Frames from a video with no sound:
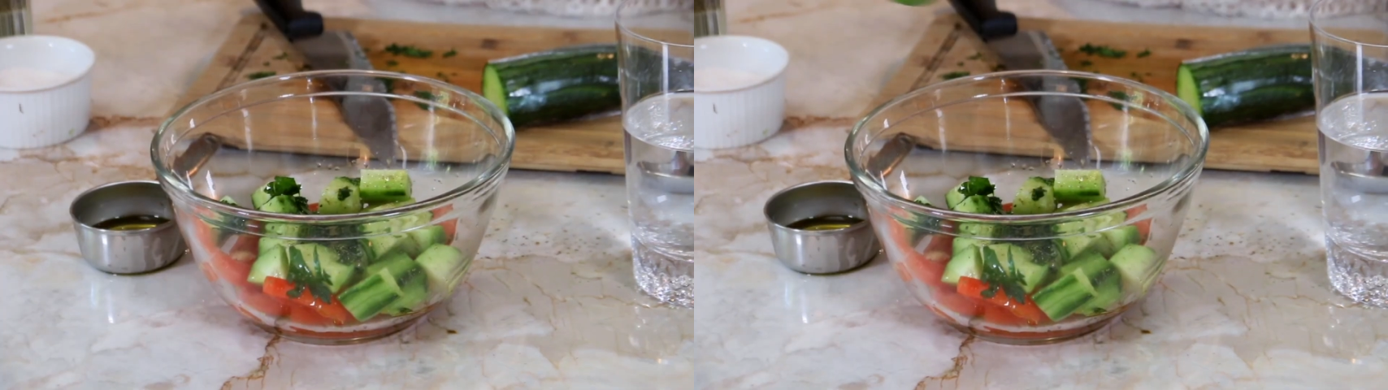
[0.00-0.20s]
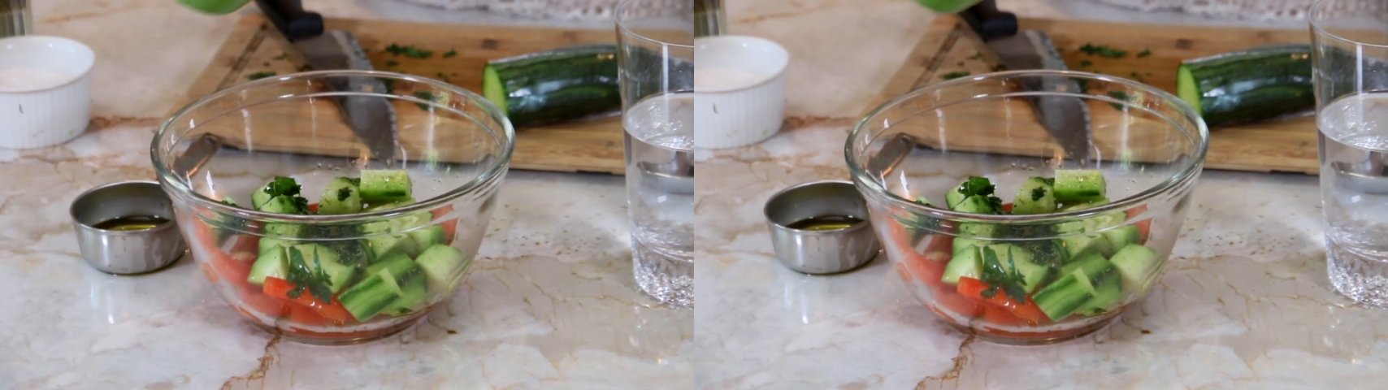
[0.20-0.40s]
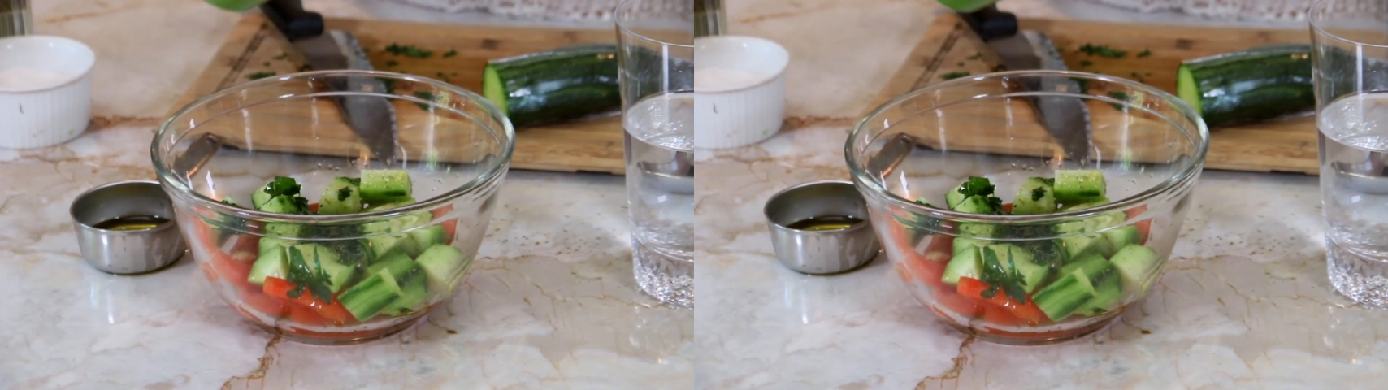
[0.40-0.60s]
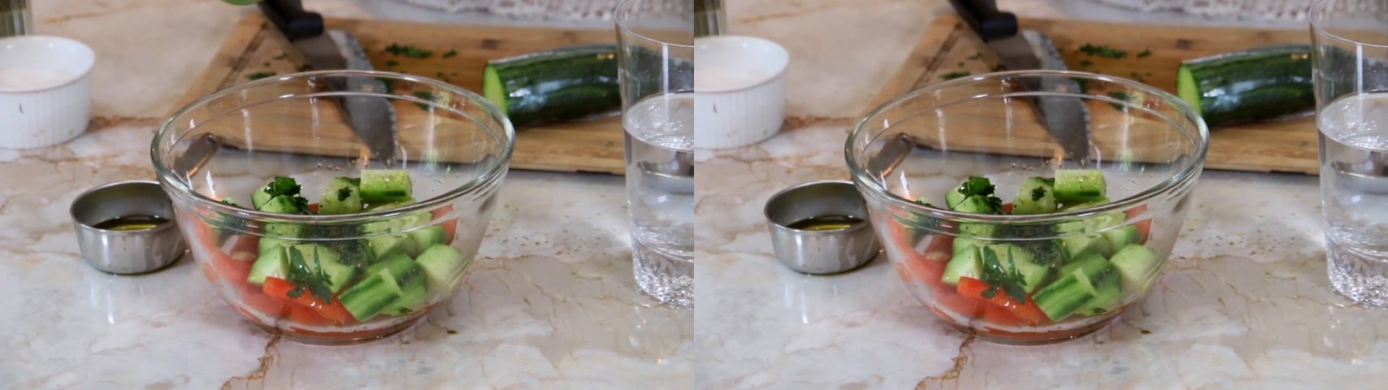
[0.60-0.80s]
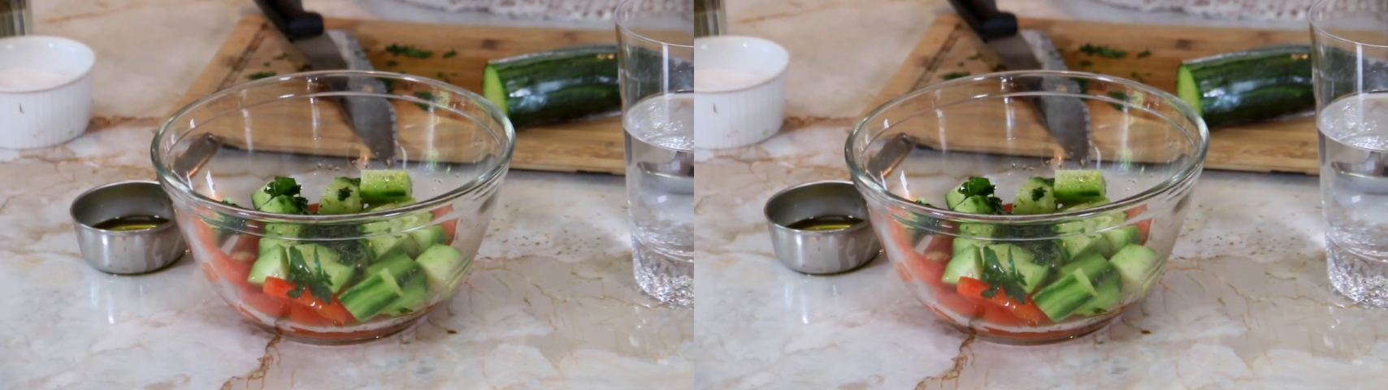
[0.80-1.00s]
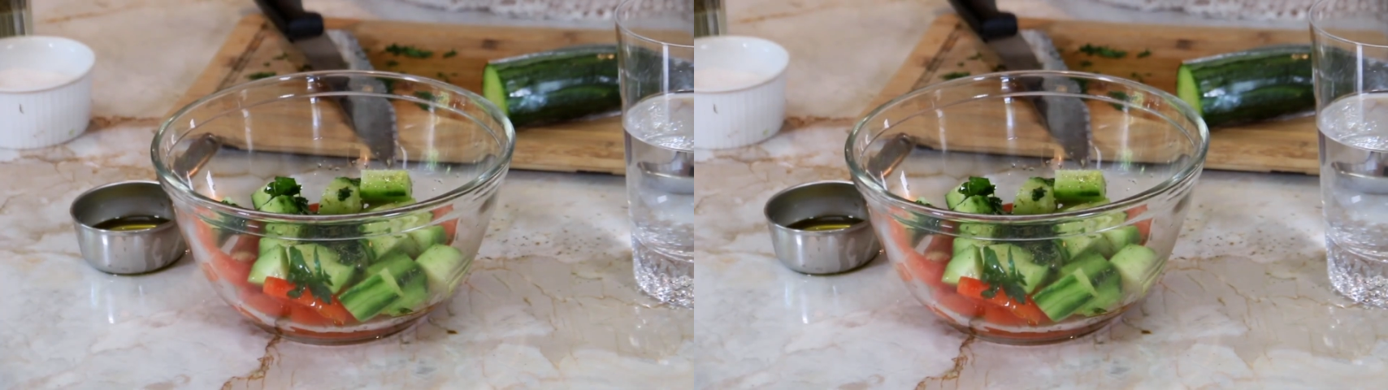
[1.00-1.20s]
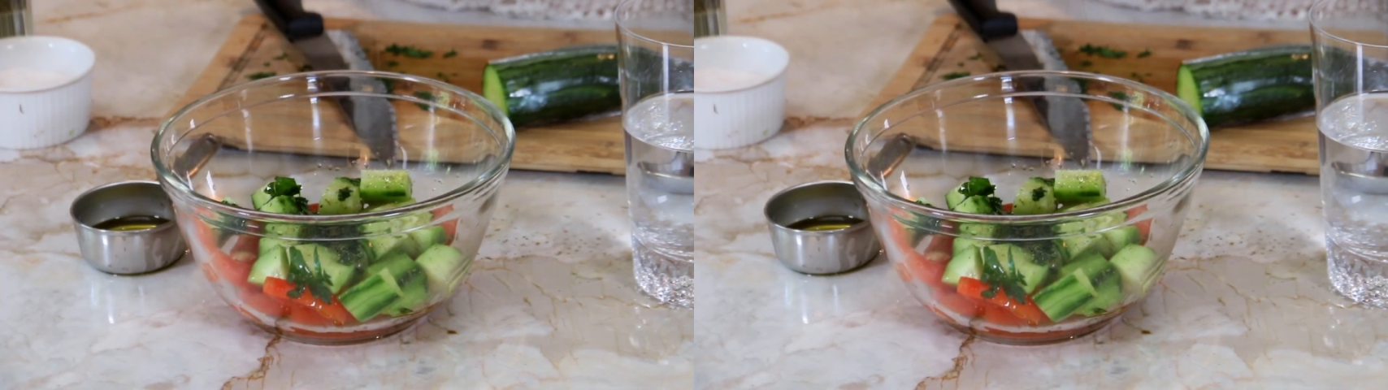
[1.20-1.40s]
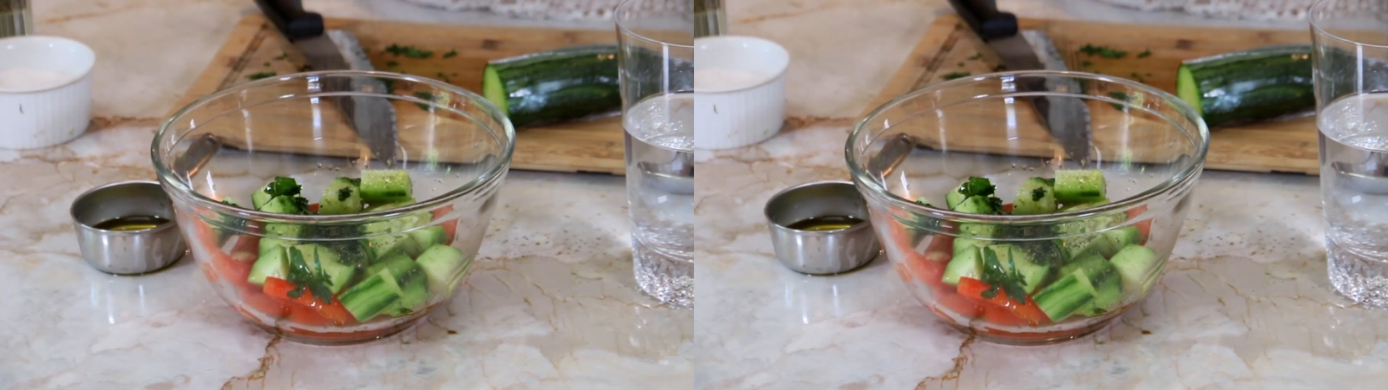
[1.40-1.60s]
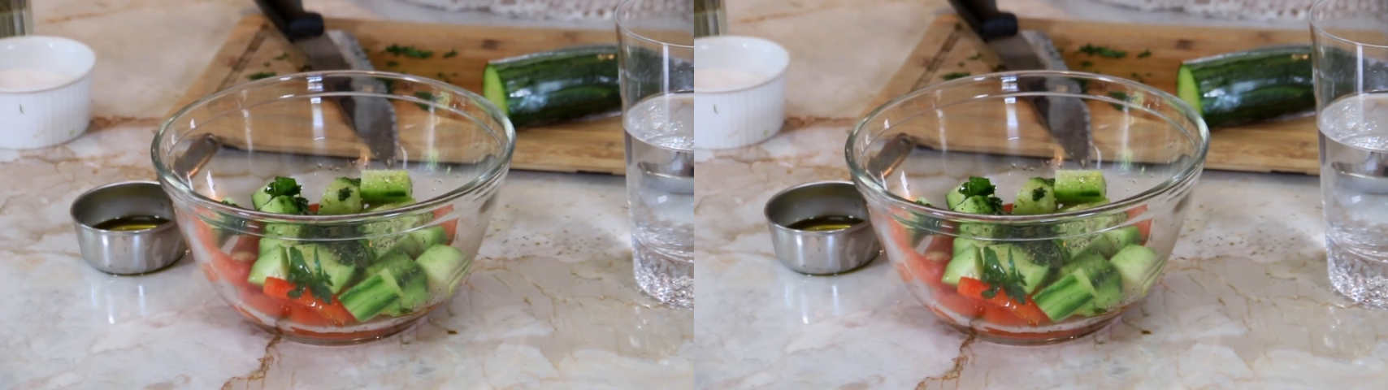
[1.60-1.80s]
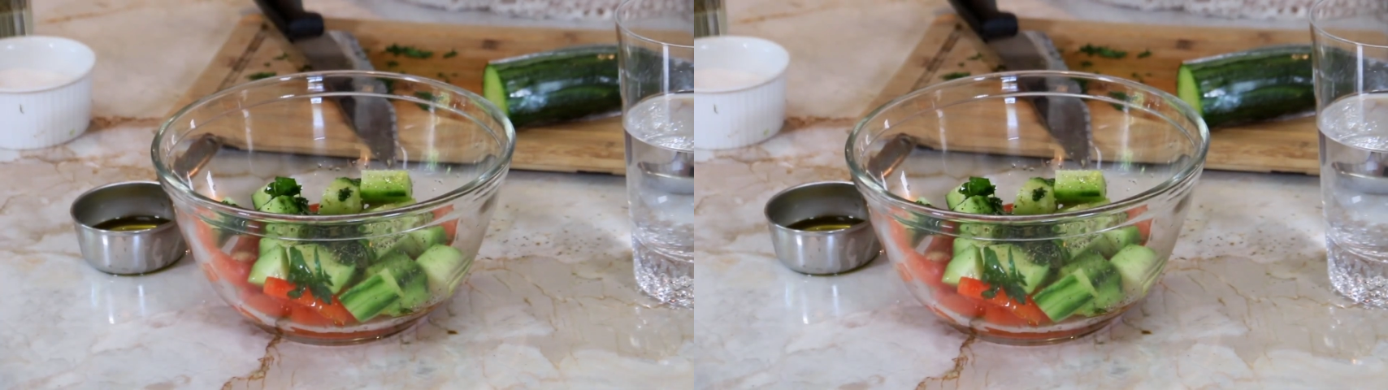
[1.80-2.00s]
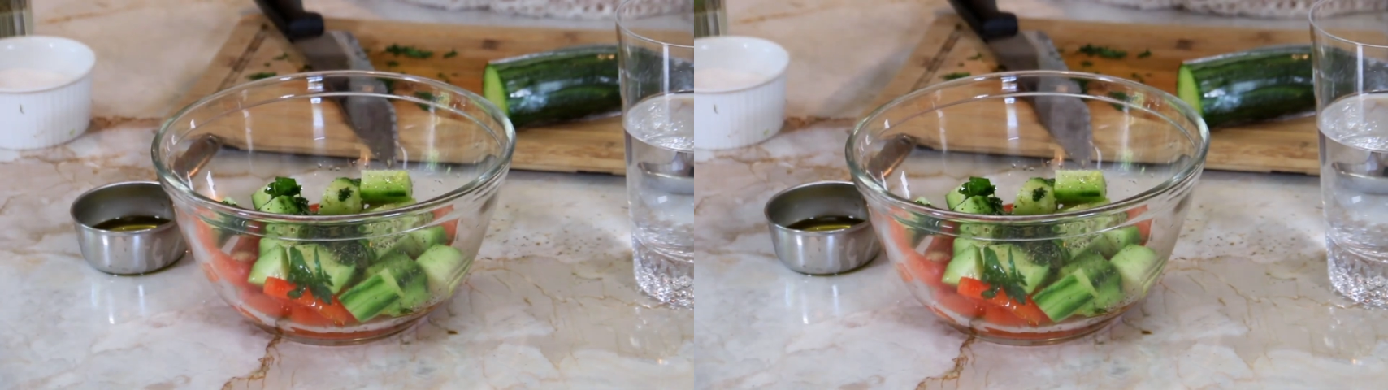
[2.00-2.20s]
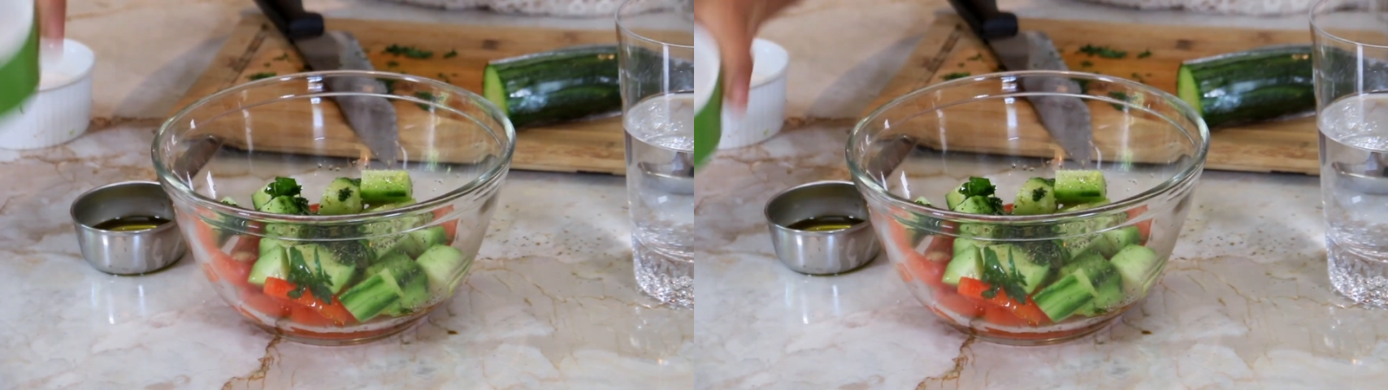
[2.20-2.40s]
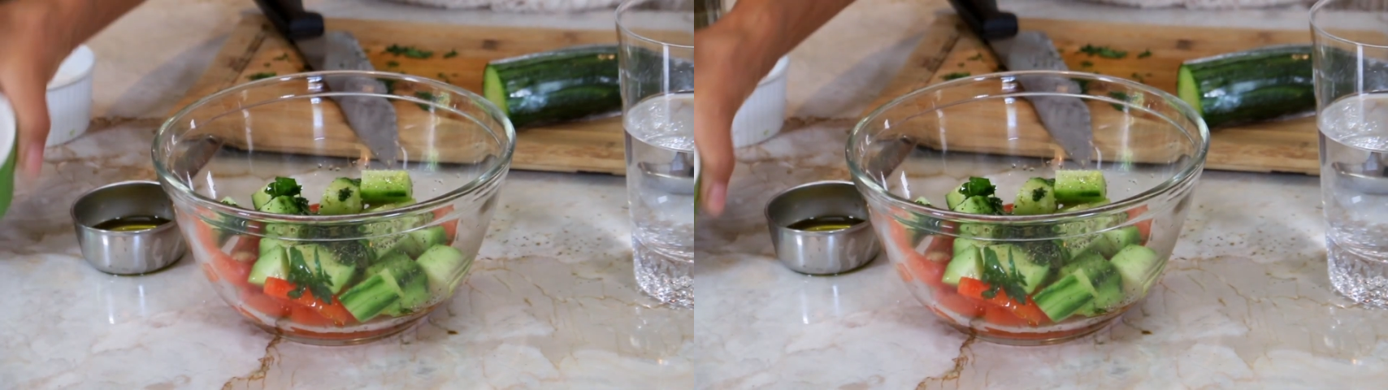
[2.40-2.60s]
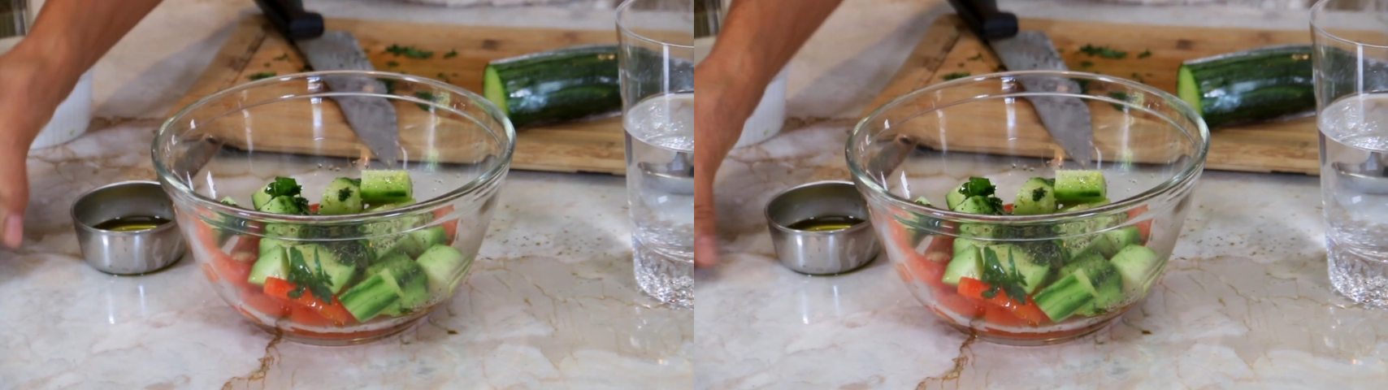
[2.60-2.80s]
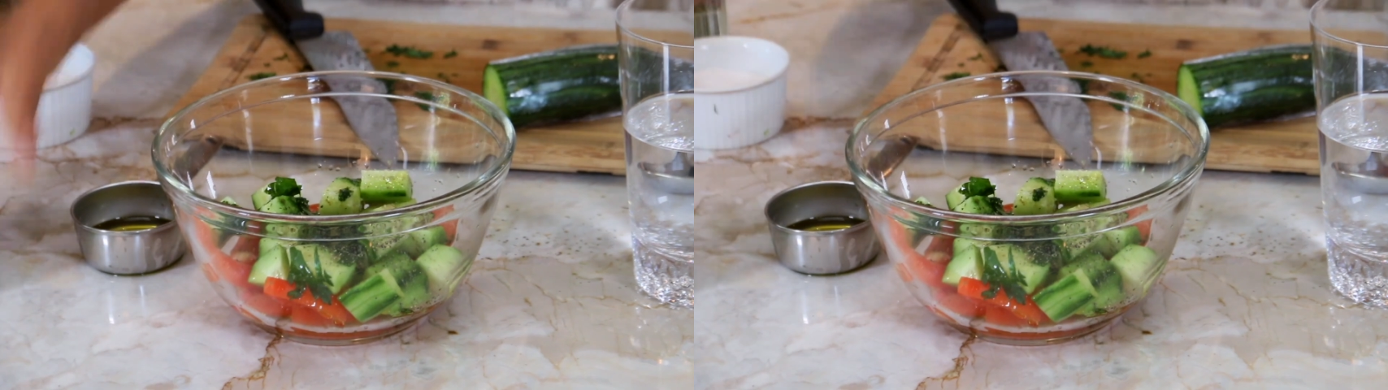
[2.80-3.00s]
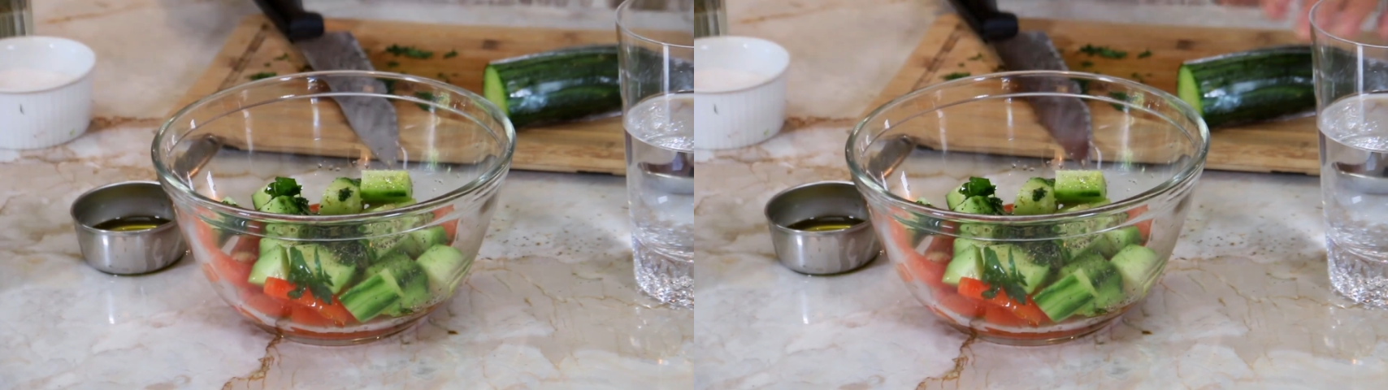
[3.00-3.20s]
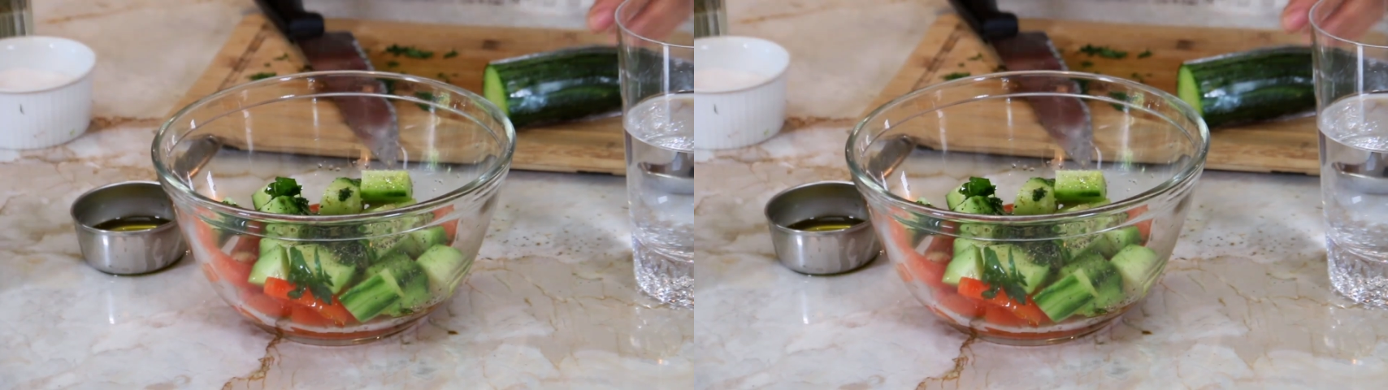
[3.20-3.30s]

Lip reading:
No face is visible, so there are no lips to read.